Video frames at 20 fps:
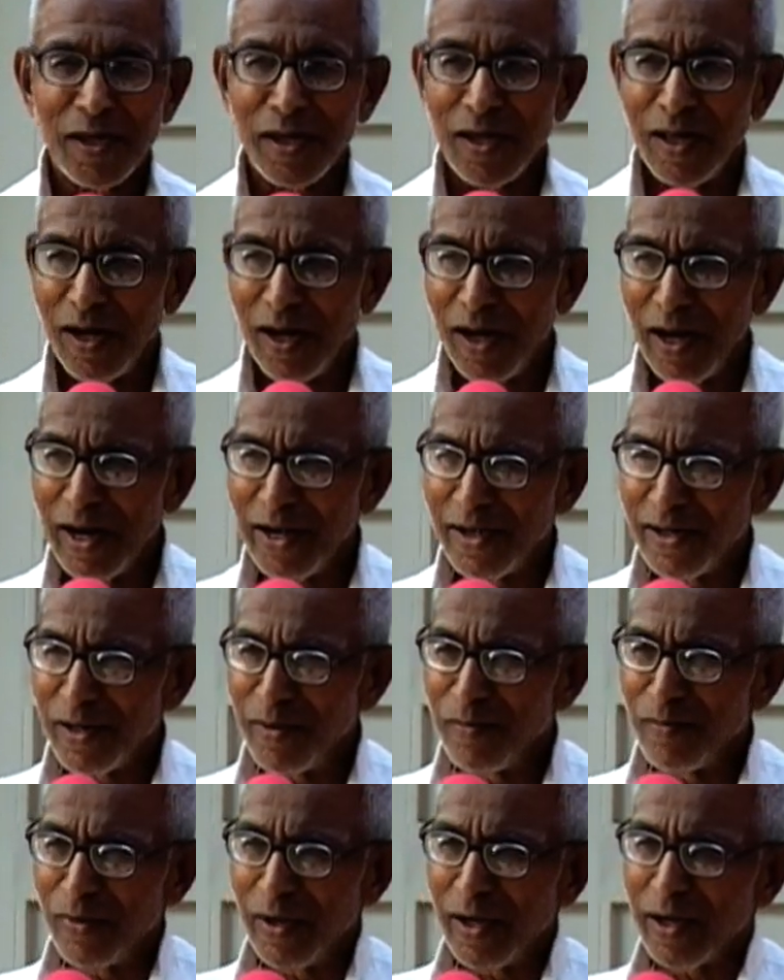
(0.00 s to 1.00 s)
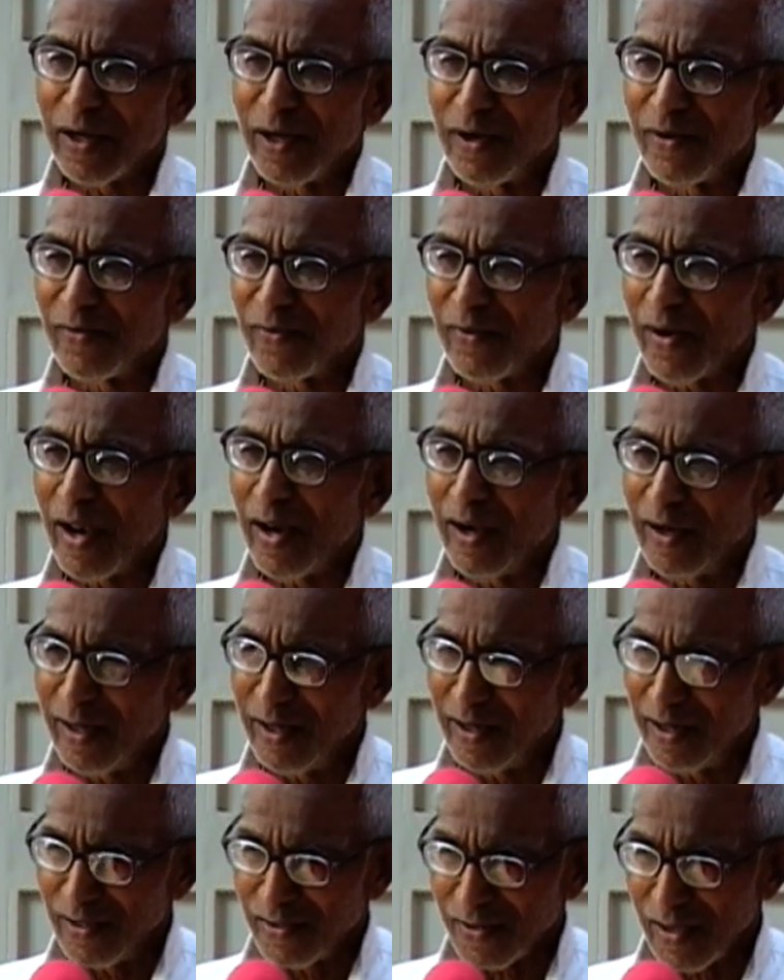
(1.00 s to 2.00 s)
Let him be confined
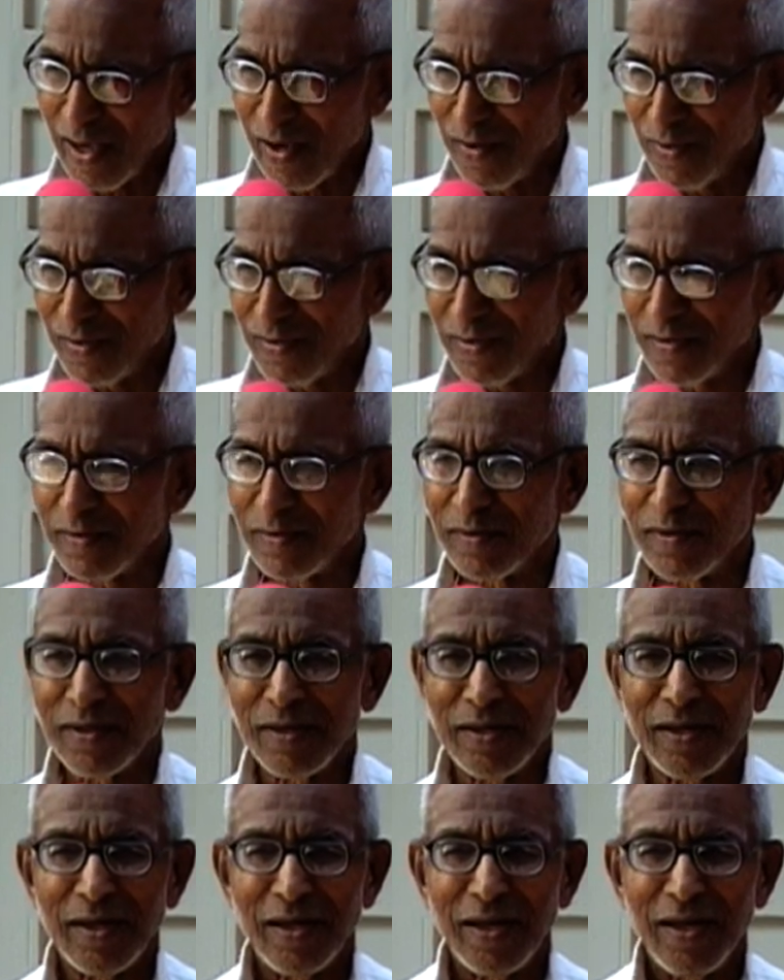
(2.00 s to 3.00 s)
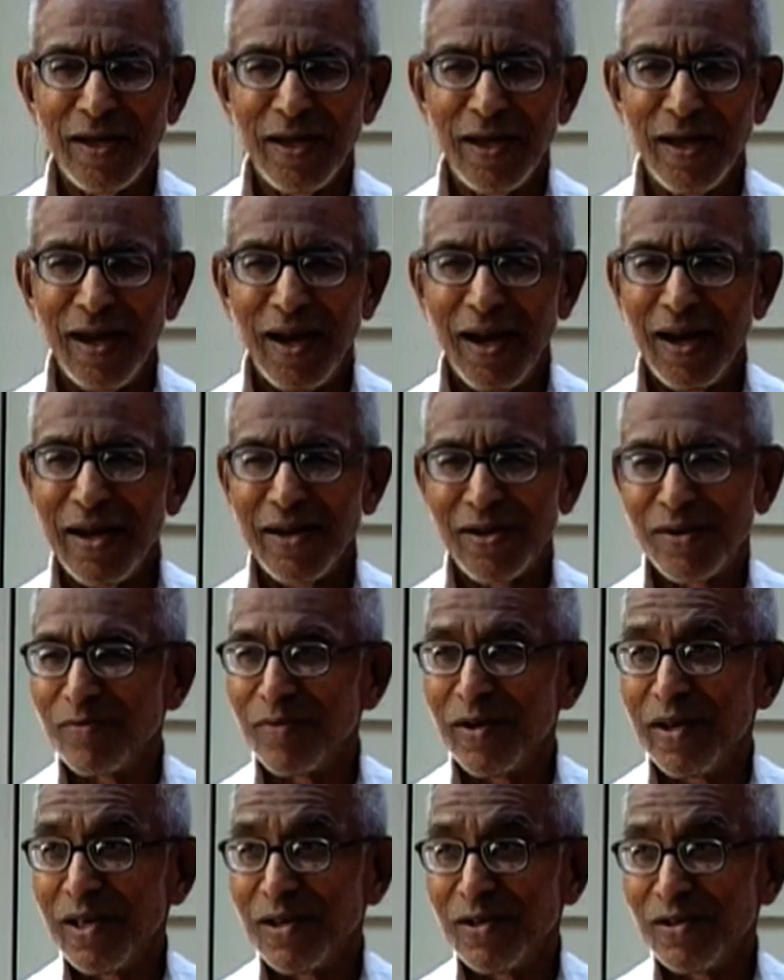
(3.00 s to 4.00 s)
in his house. Let
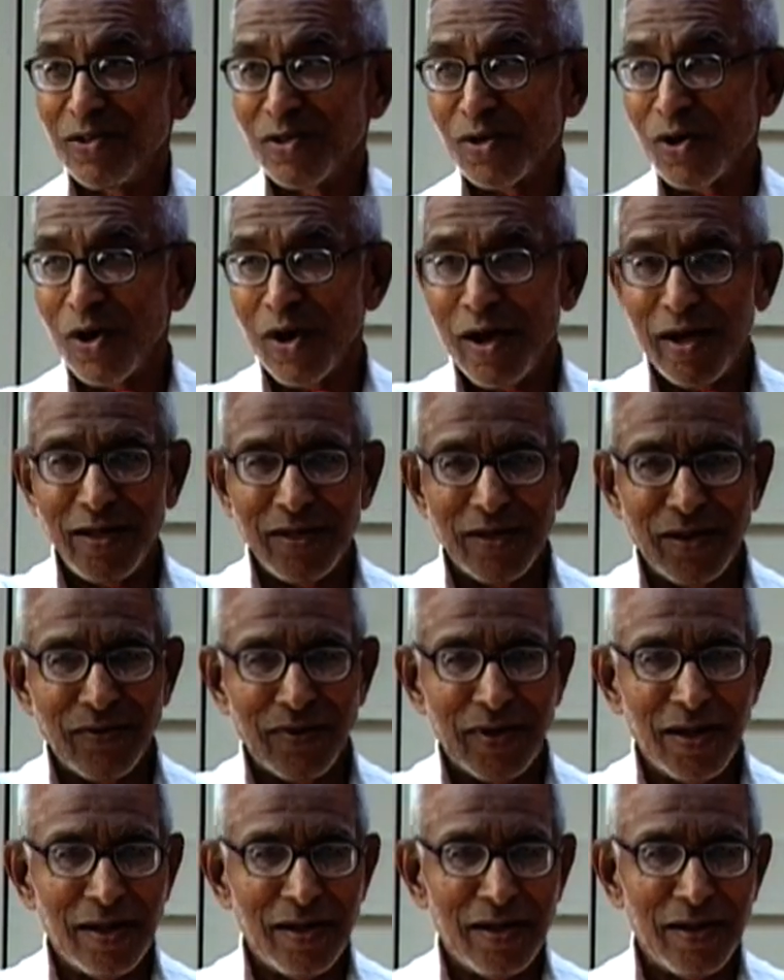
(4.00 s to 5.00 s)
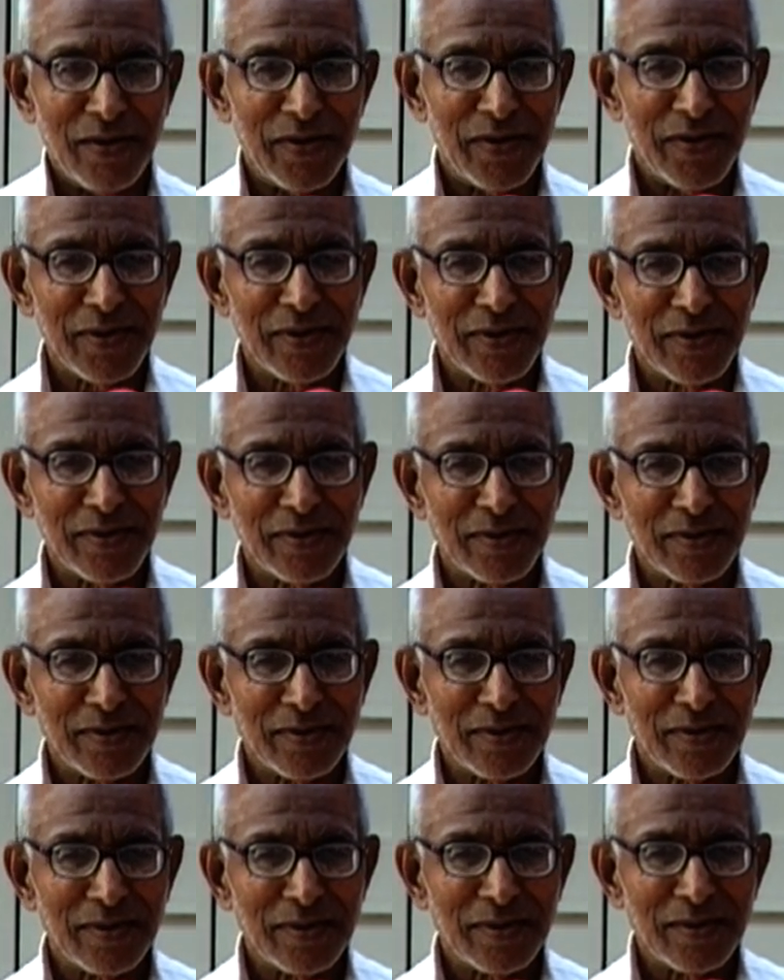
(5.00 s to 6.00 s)
me enjoy the world.
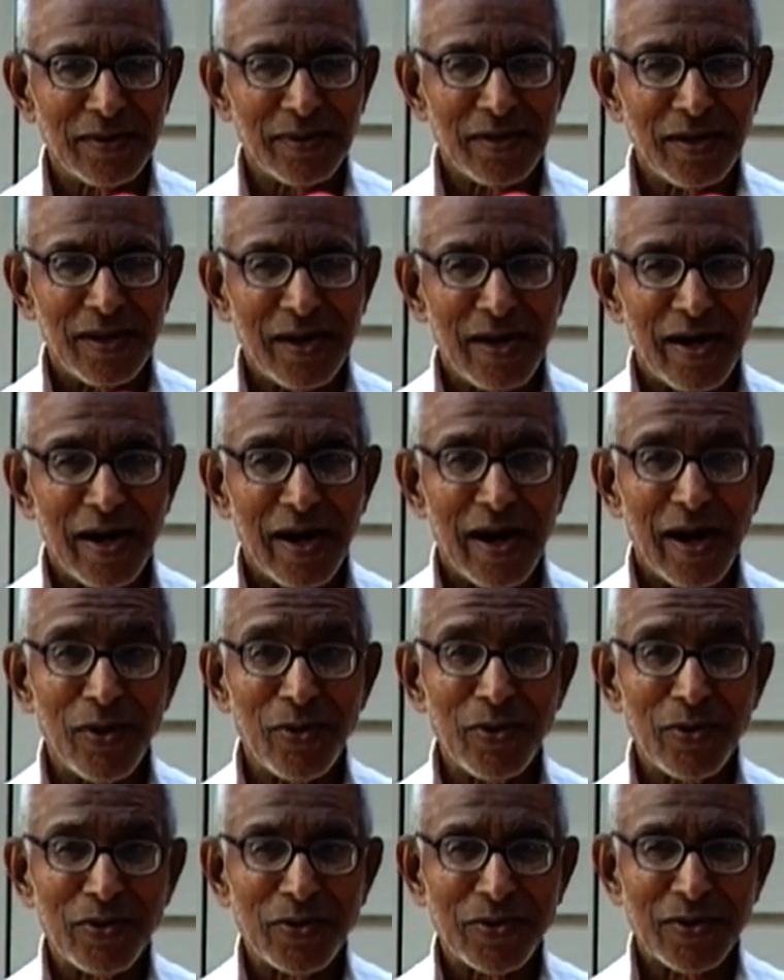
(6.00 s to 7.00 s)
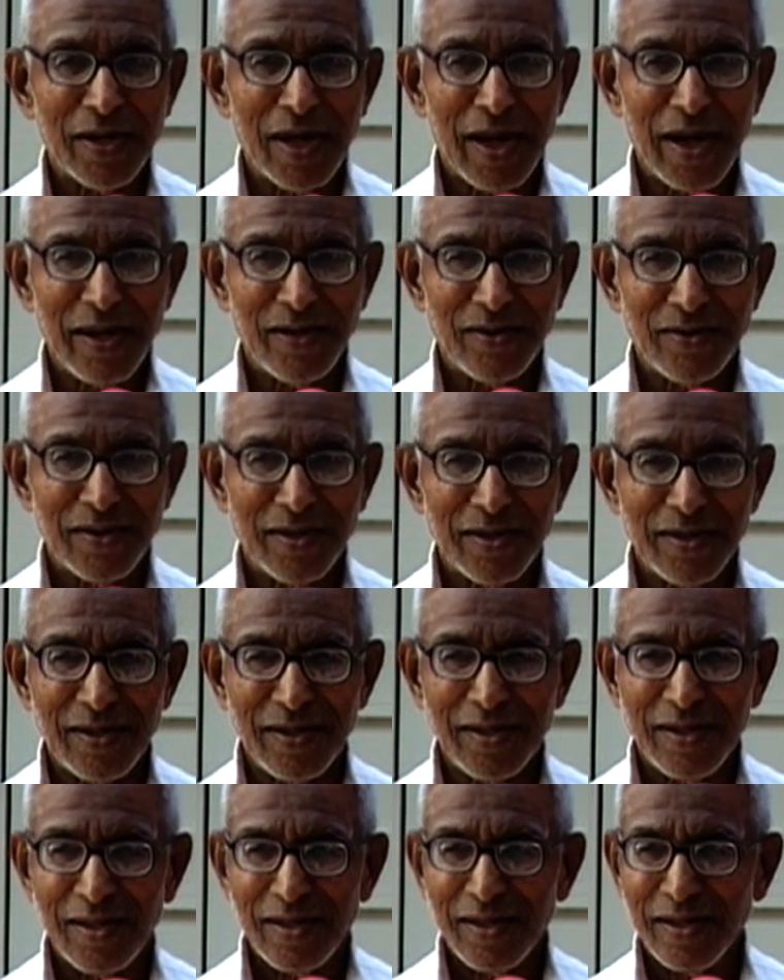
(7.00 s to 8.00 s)
Outside,
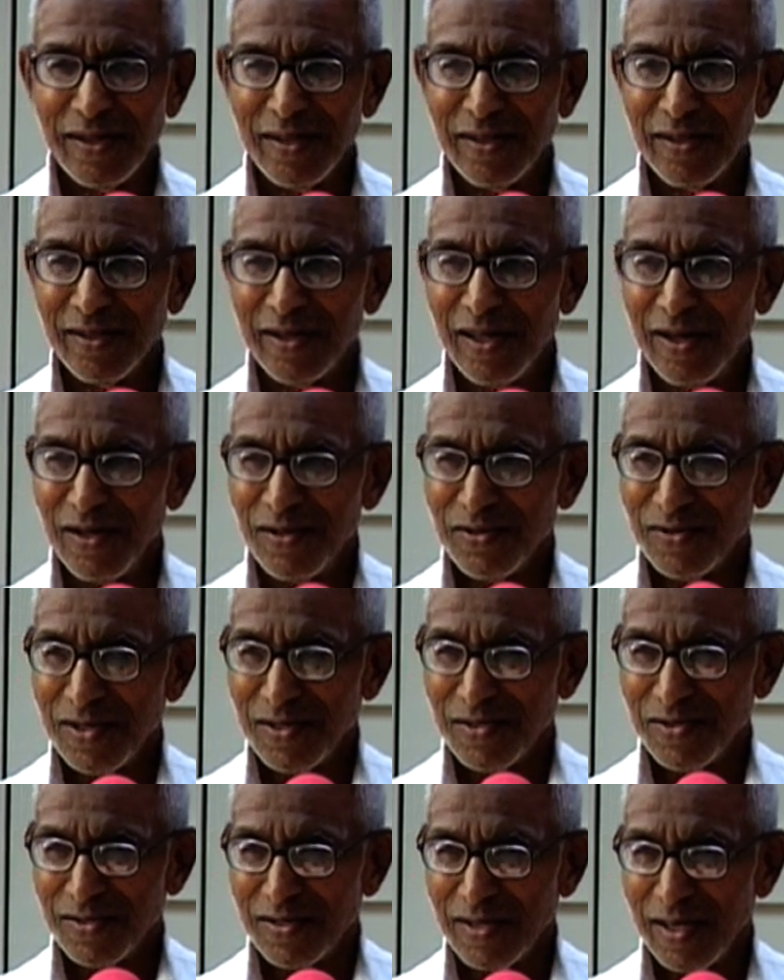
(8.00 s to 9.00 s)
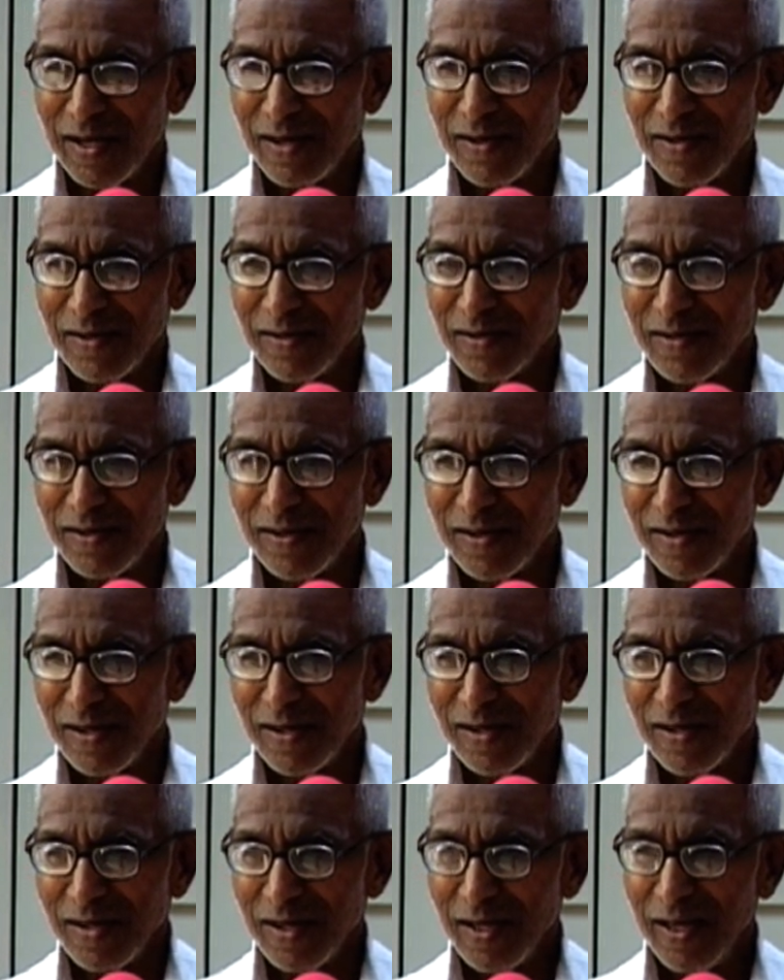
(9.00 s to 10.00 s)
there is the sun.
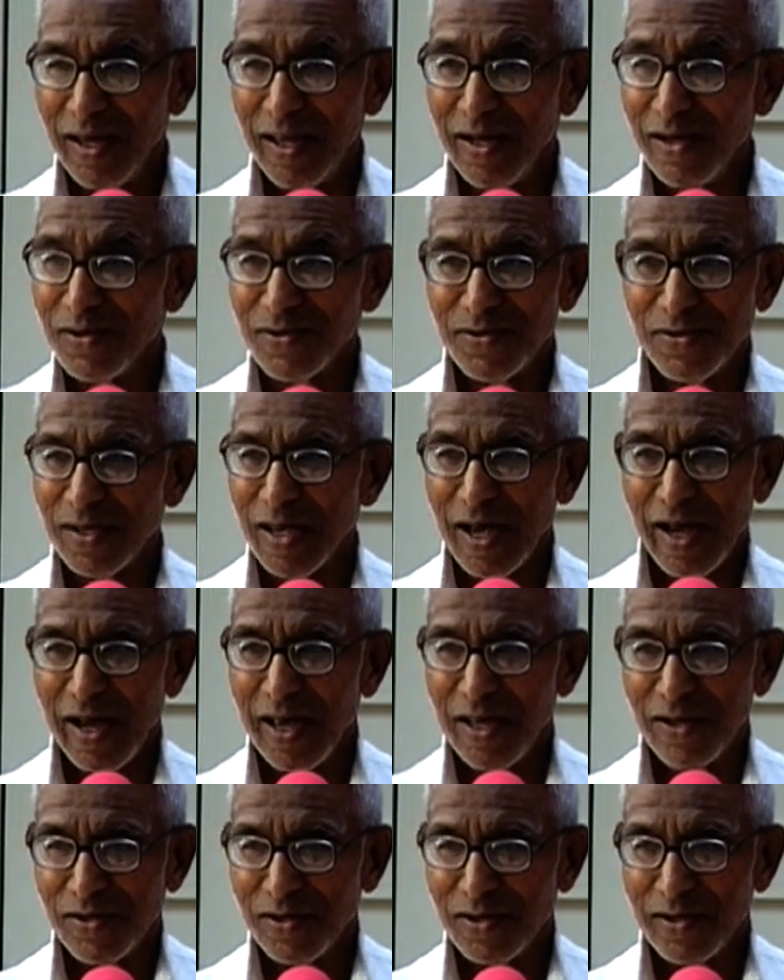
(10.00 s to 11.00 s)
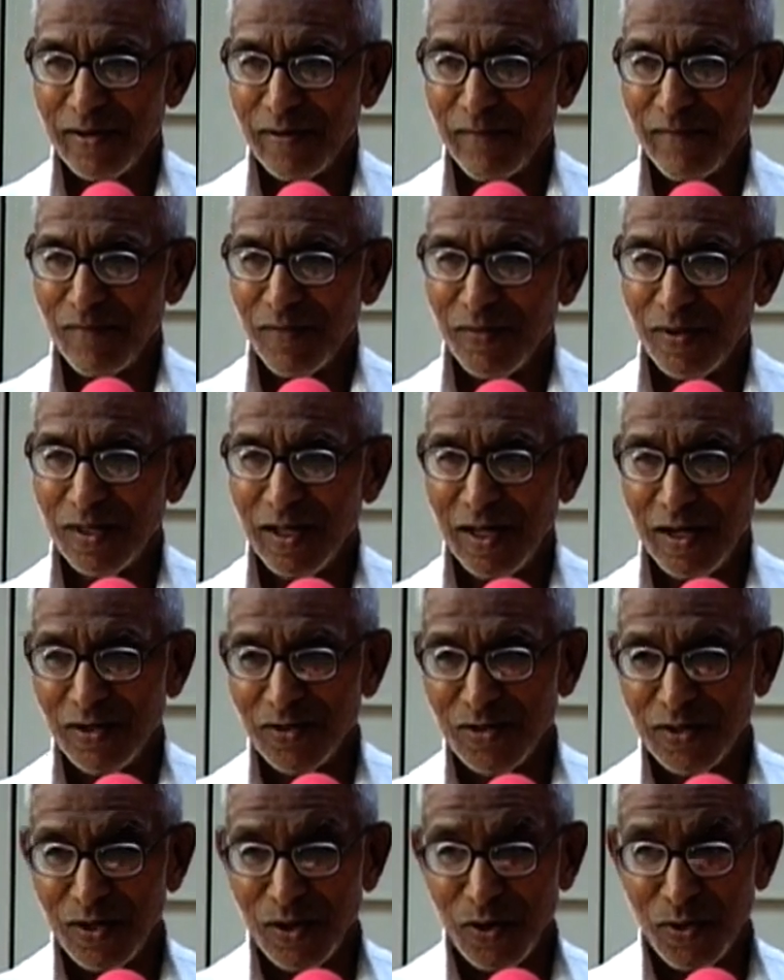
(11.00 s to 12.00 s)
Inside, there
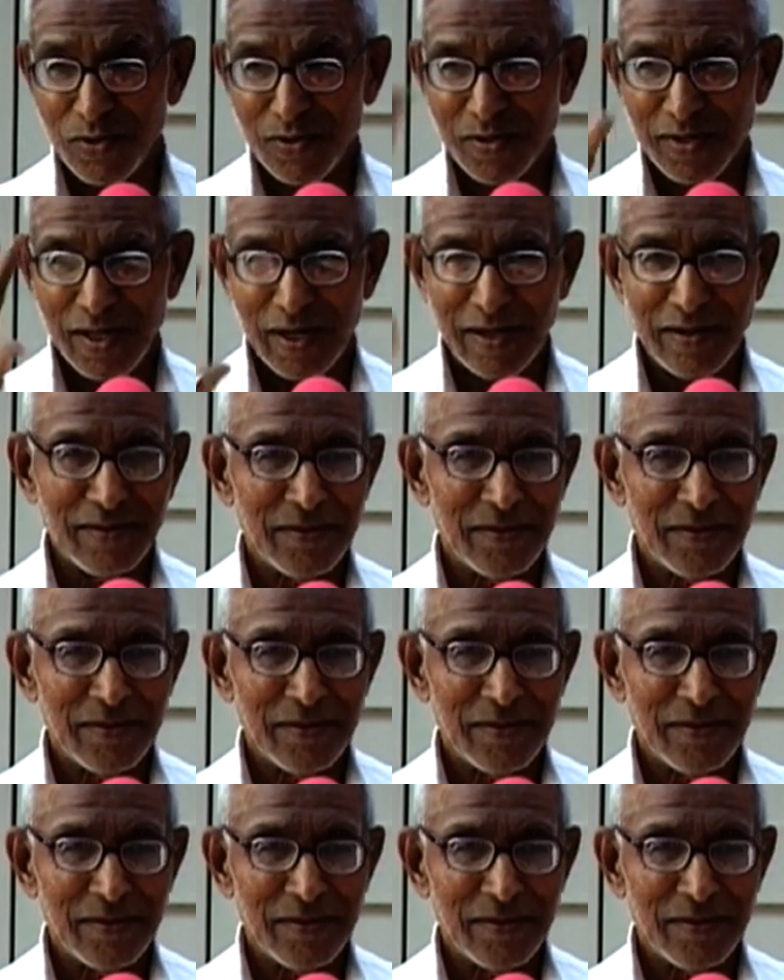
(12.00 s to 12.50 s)
is no sun.